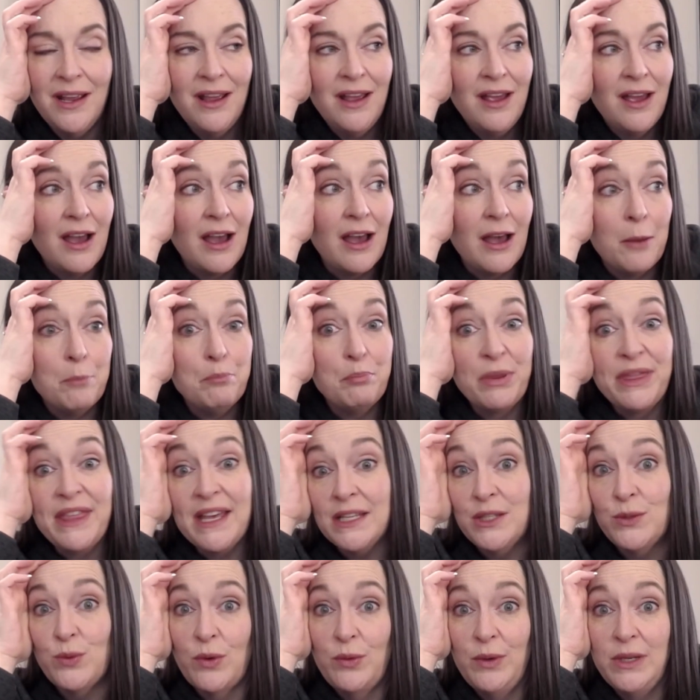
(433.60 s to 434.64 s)
But
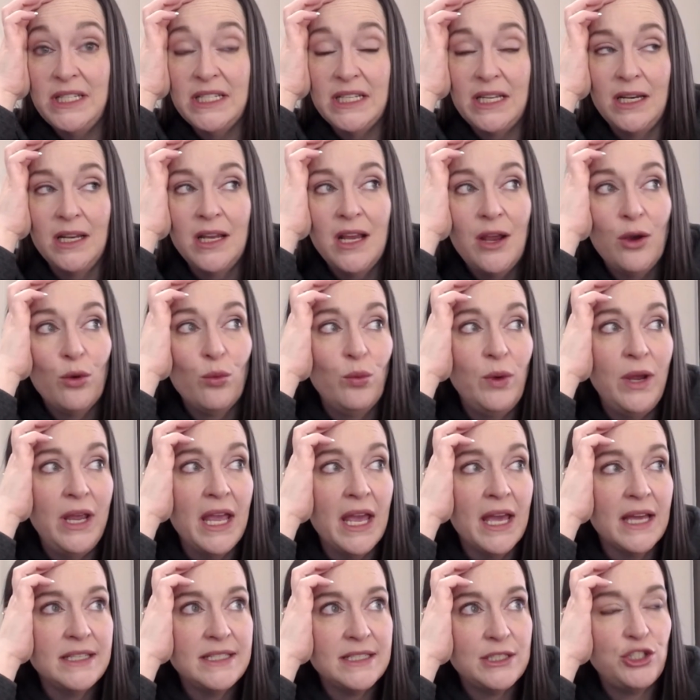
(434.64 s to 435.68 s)
that's what we did. We
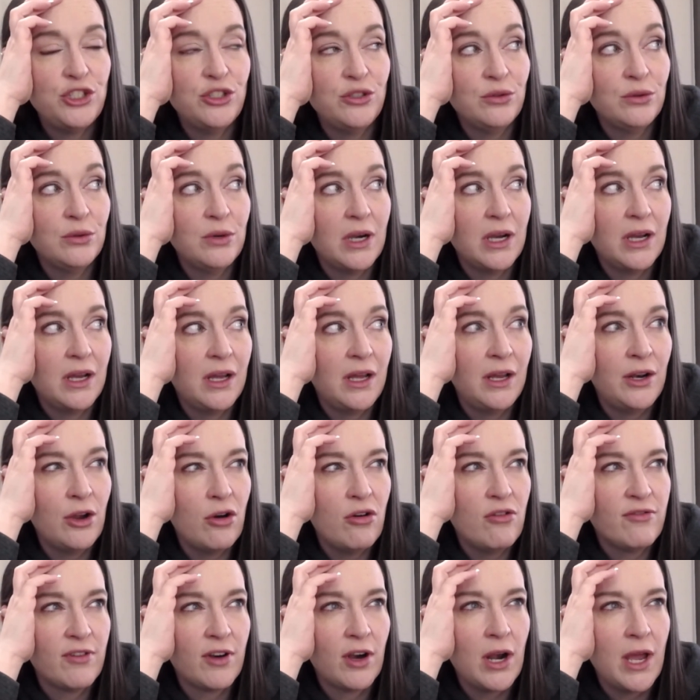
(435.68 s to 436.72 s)
had to do an
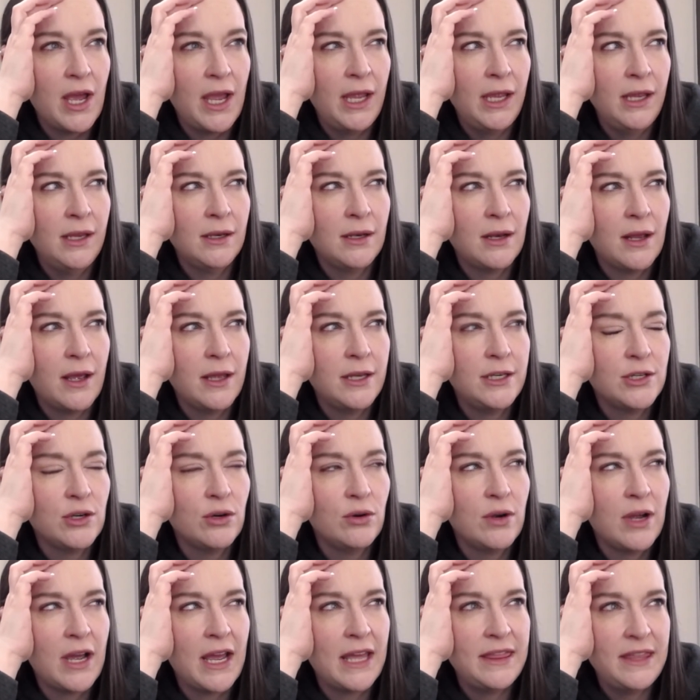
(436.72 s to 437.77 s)
overnight.
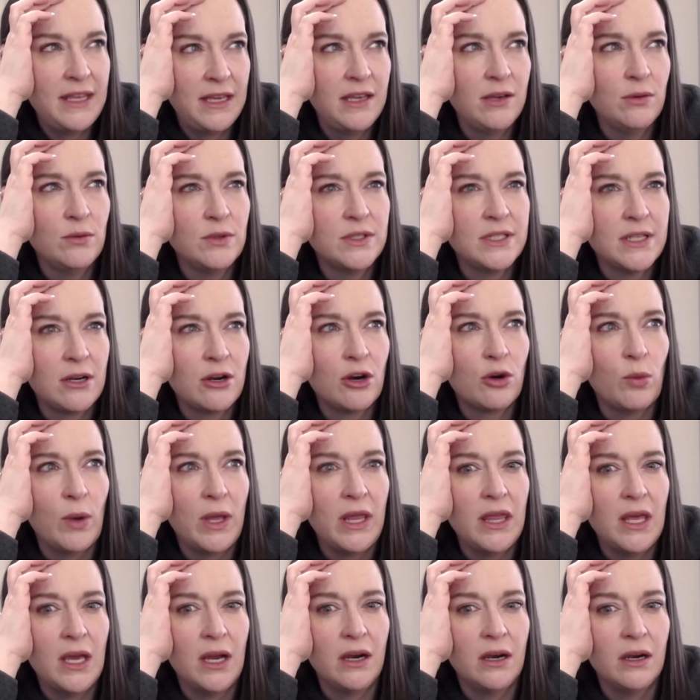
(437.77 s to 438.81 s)
I think it was on our way
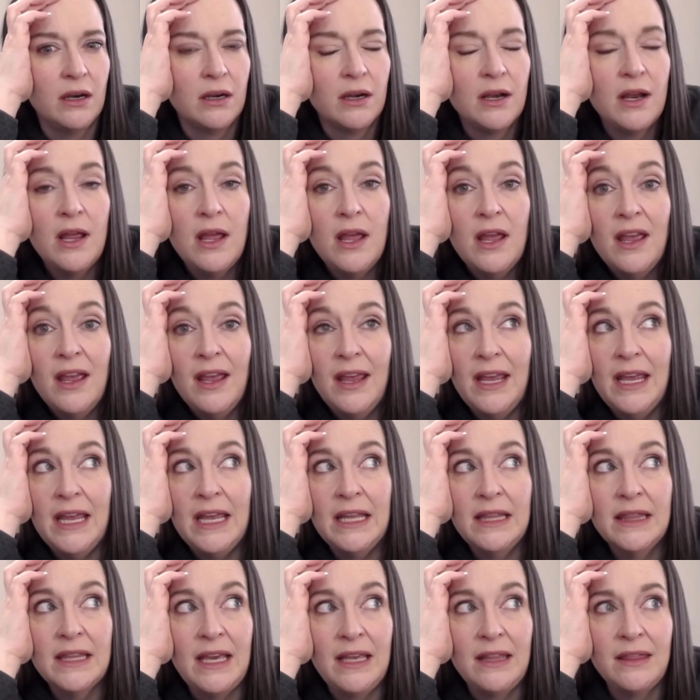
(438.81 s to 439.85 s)
there in
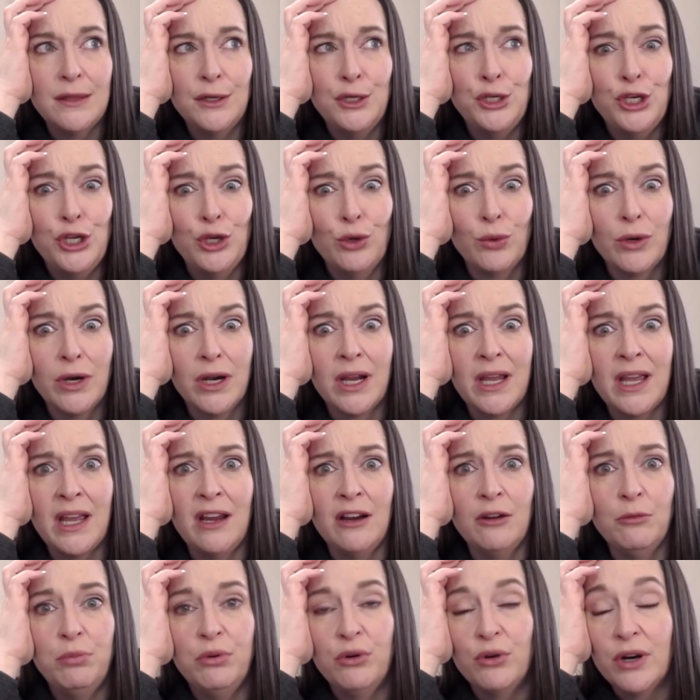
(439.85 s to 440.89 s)
like the Newark
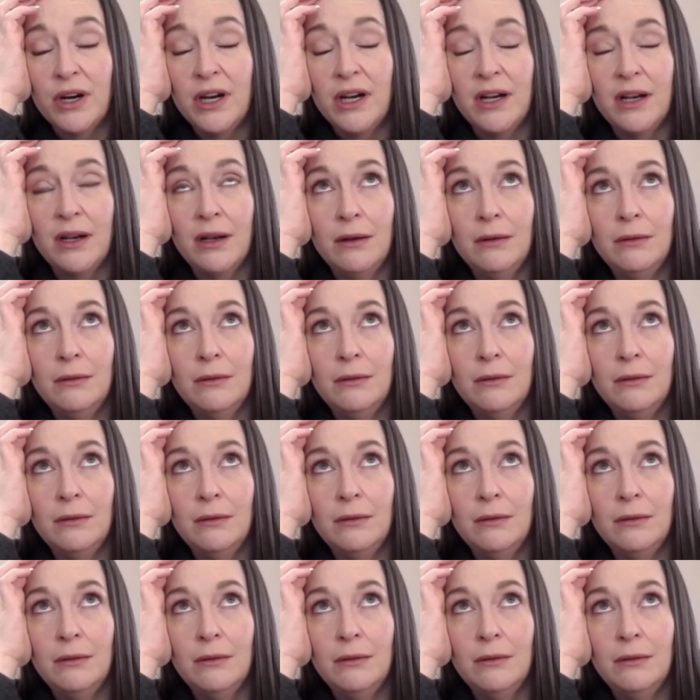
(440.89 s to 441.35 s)
airport.